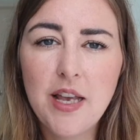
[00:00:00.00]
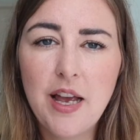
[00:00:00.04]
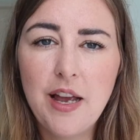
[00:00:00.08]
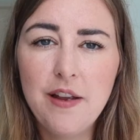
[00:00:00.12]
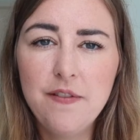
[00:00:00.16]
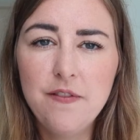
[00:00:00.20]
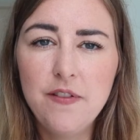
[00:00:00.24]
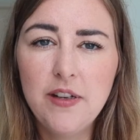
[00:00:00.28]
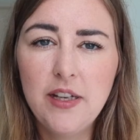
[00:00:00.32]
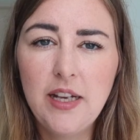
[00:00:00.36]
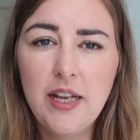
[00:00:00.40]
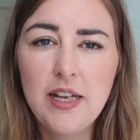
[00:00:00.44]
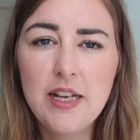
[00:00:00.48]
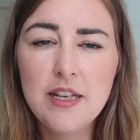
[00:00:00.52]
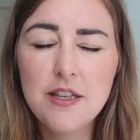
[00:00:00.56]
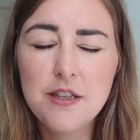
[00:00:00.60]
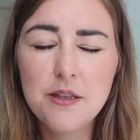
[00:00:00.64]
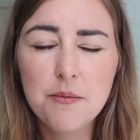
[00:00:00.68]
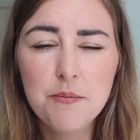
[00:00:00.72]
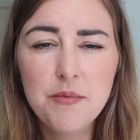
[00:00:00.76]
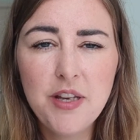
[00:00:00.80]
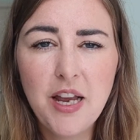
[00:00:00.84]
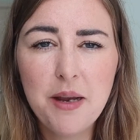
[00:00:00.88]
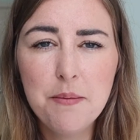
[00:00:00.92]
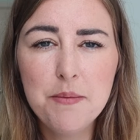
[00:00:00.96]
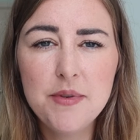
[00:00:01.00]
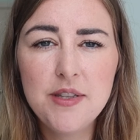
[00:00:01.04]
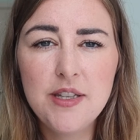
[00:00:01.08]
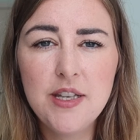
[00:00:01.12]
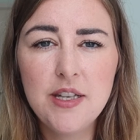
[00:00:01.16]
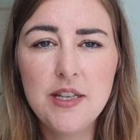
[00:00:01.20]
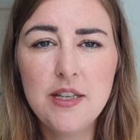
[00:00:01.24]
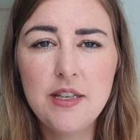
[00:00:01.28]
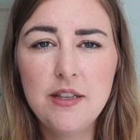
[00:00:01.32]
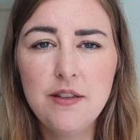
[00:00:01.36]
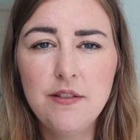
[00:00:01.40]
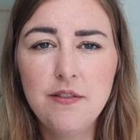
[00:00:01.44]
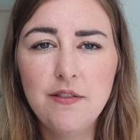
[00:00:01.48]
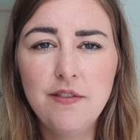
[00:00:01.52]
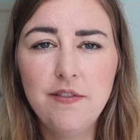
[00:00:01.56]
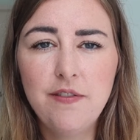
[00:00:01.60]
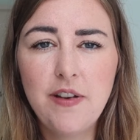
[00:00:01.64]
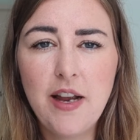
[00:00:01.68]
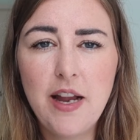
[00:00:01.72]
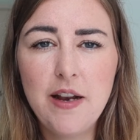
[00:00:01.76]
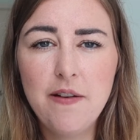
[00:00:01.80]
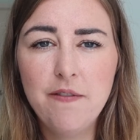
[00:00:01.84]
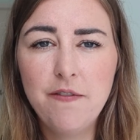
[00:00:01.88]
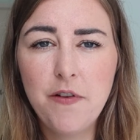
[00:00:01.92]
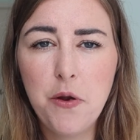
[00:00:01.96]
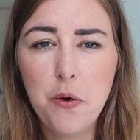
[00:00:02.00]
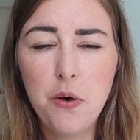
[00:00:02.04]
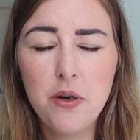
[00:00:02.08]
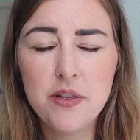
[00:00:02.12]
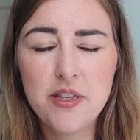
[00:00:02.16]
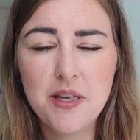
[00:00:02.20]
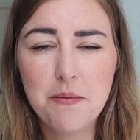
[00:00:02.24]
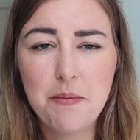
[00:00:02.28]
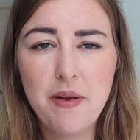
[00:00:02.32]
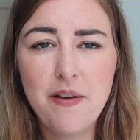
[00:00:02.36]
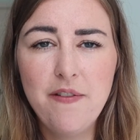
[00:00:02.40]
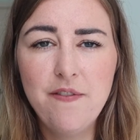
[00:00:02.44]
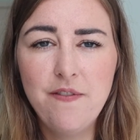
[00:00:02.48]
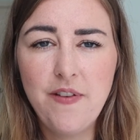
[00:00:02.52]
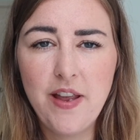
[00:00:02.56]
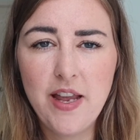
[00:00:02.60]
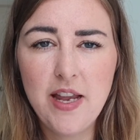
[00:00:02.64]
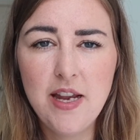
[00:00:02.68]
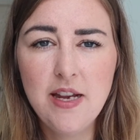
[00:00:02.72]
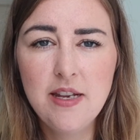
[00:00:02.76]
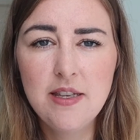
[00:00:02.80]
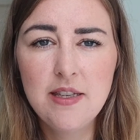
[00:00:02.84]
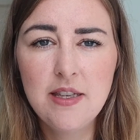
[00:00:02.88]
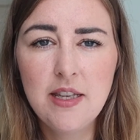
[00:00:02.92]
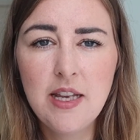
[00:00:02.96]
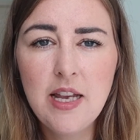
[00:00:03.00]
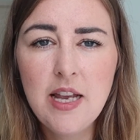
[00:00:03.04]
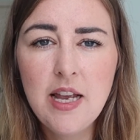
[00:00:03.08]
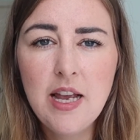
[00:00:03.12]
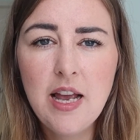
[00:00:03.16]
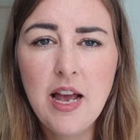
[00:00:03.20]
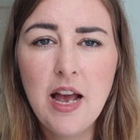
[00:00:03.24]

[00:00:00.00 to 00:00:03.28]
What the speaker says: I feel like it sometimes didn't find focus on my face.